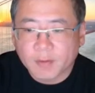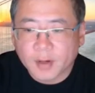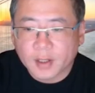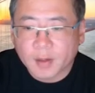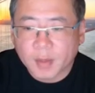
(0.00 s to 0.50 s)

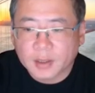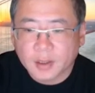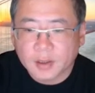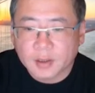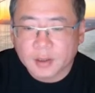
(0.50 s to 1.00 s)
find the
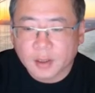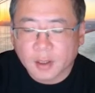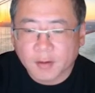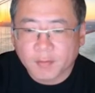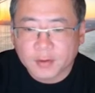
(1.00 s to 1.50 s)
message
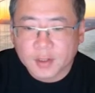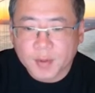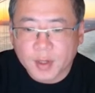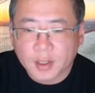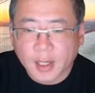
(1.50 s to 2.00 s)
of
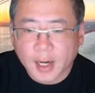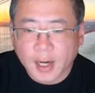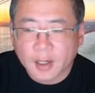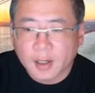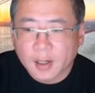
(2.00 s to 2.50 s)
similar
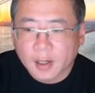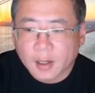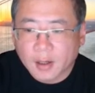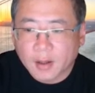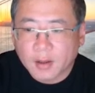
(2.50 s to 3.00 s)
tag
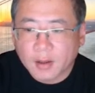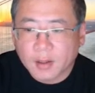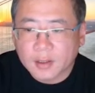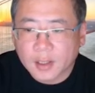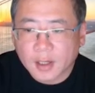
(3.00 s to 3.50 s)
in
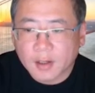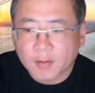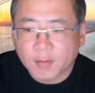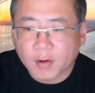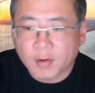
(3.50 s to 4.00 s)
the
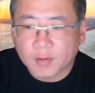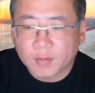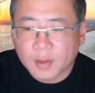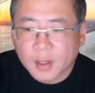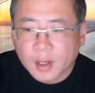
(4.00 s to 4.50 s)
second
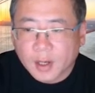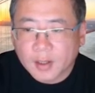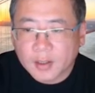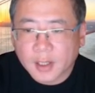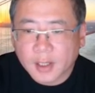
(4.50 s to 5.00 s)
forum.
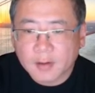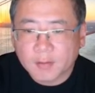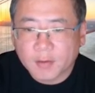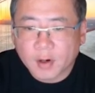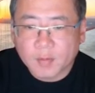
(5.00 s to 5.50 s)
And the
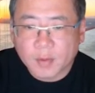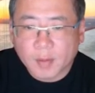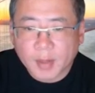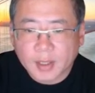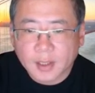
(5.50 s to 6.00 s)
second
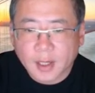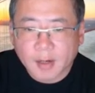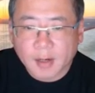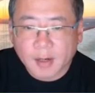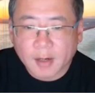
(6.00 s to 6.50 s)
forum must
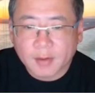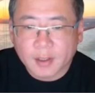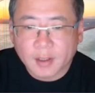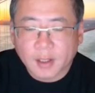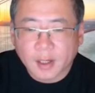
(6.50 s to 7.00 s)
have
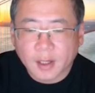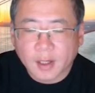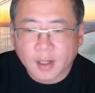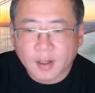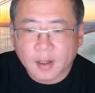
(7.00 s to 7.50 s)

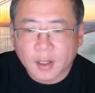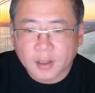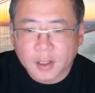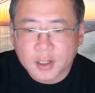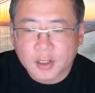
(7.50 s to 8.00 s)
a
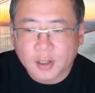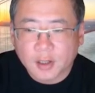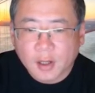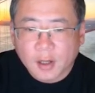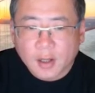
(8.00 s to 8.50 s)
condition
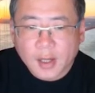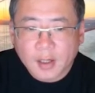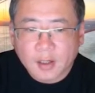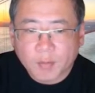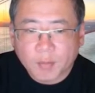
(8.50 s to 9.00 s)

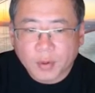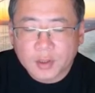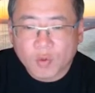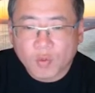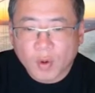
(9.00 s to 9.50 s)
that
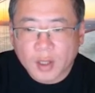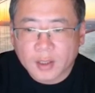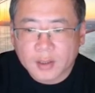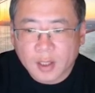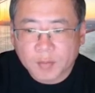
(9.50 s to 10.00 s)
person one
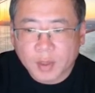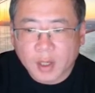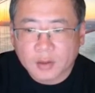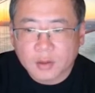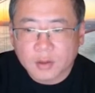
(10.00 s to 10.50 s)
does not
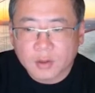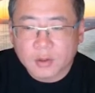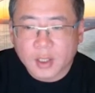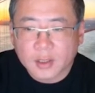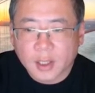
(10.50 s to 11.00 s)
belong
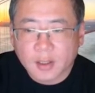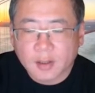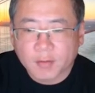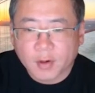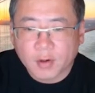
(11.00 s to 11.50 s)
to the
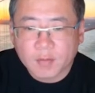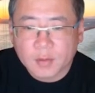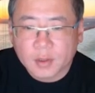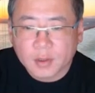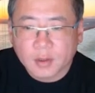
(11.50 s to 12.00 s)
second
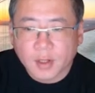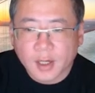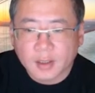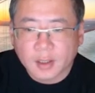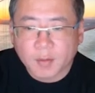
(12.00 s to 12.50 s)
forum, so
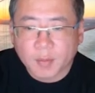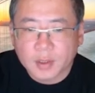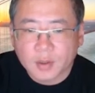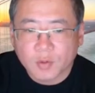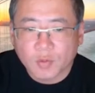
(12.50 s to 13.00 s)
that the
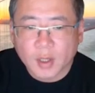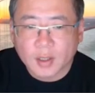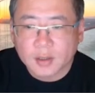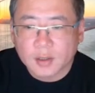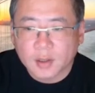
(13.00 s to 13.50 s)
person
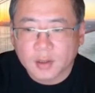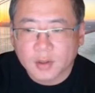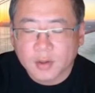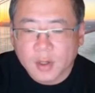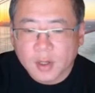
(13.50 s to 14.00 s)
one does not
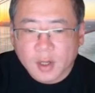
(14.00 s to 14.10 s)
know